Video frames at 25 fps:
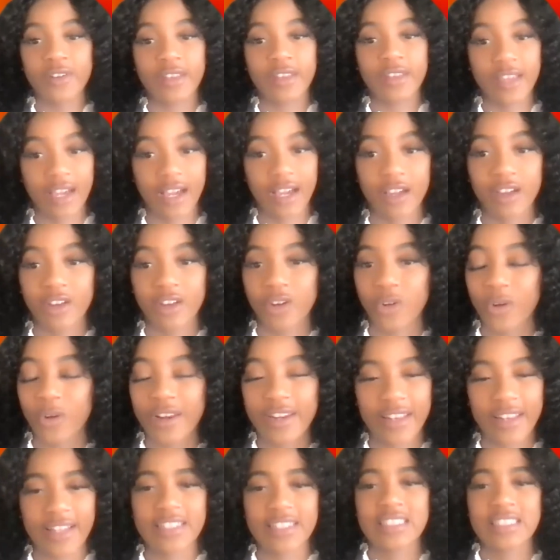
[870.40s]
Yeah, great
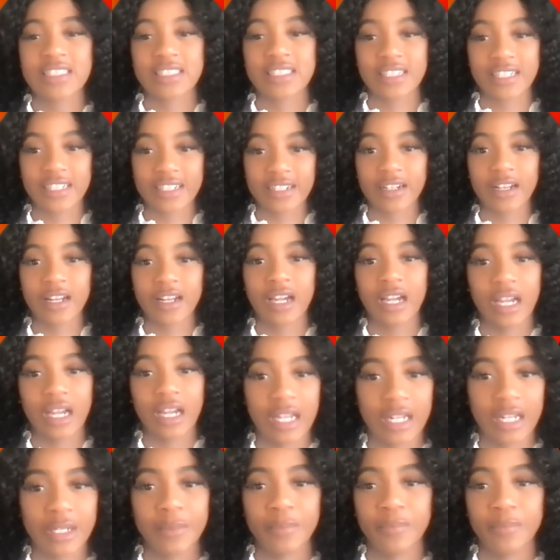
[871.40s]
answer.
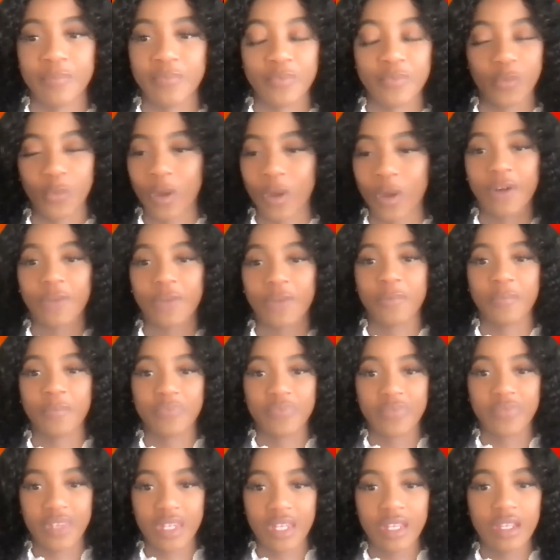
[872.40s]
Wow.
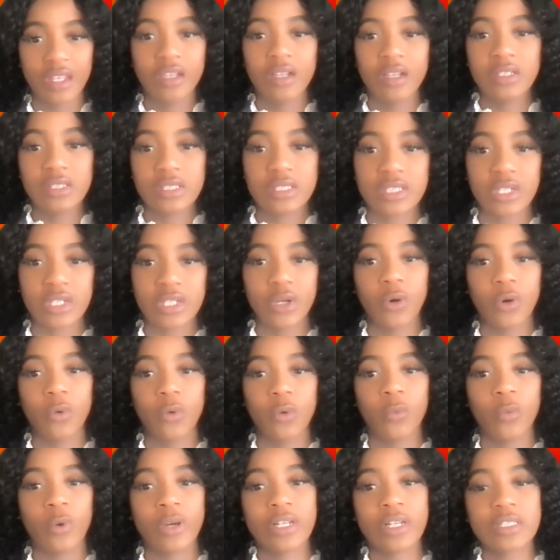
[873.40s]
So
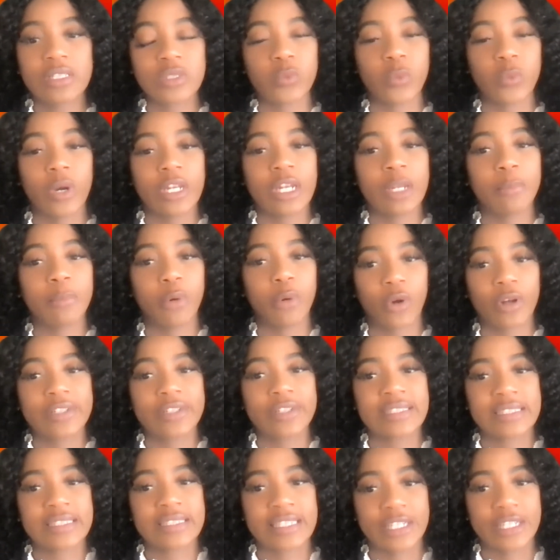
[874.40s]
what is one important
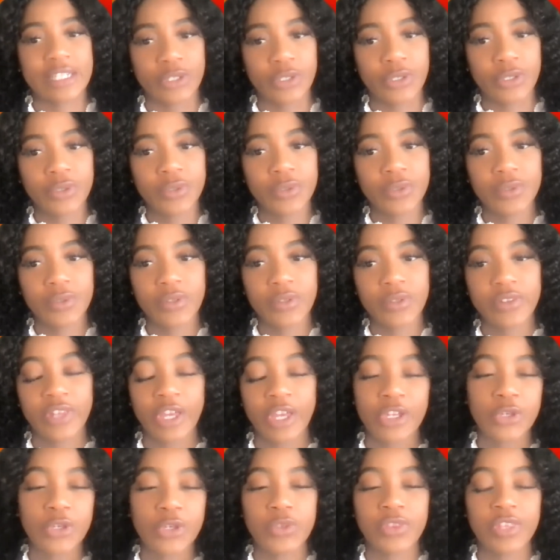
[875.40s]
skill that
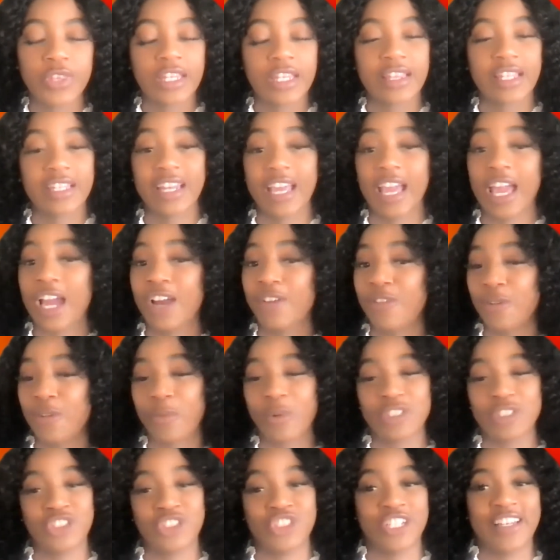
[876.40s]
you think that
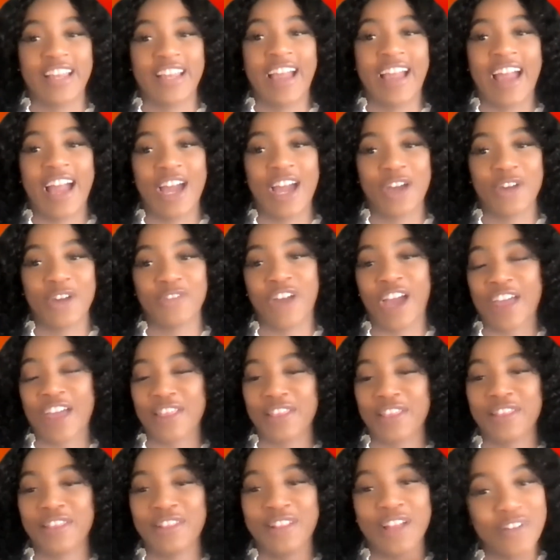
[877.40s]
everyone should have? I
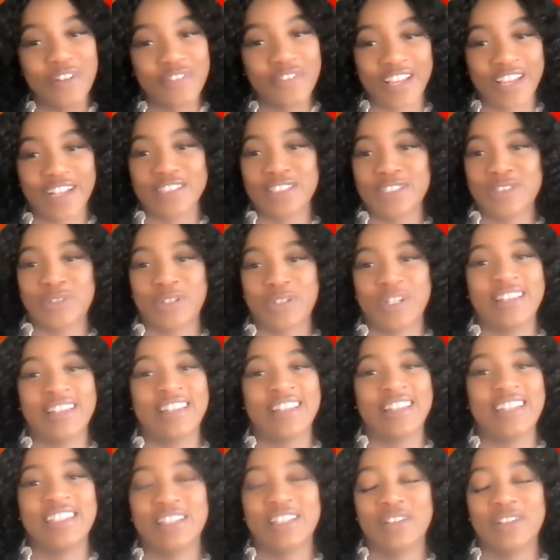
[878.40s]
love answering
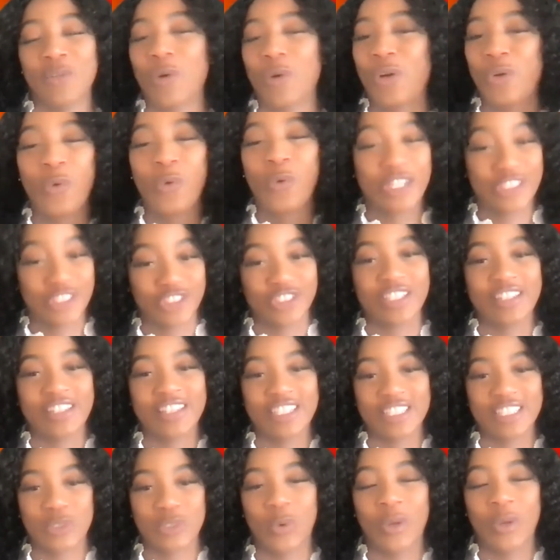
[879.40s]
that, or questioning
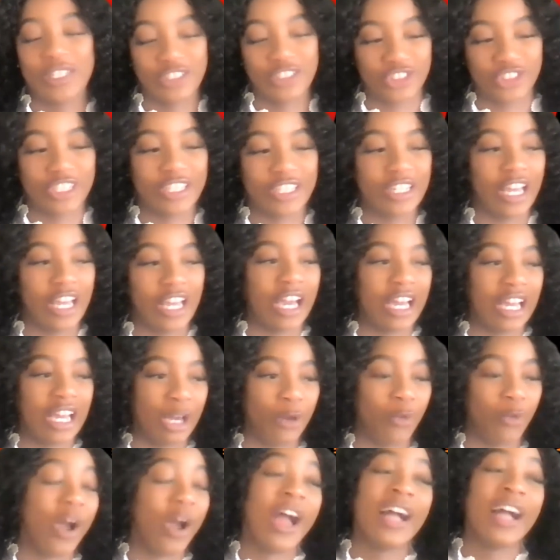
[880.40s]
this question,
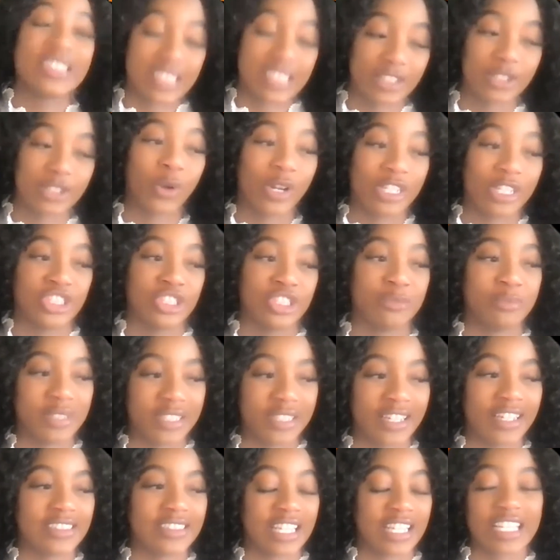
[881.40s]
well, asking the question,
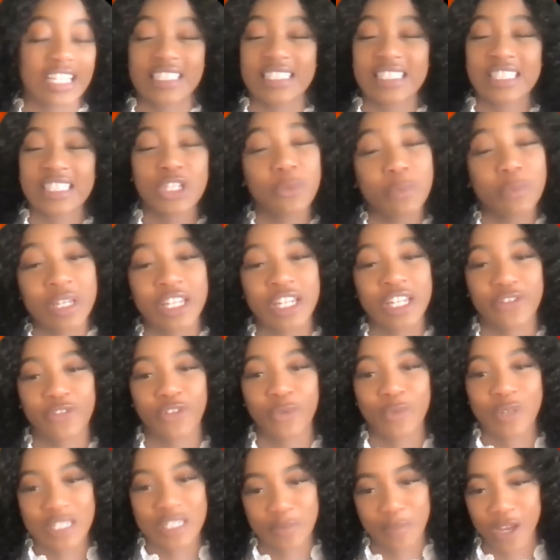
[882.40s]
because I get so many different
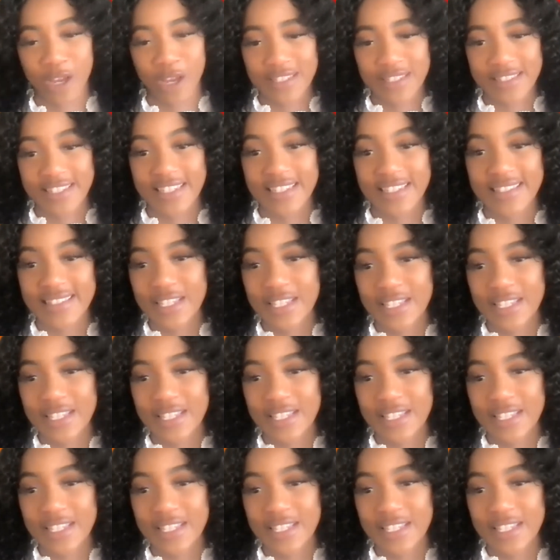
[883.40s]
responses.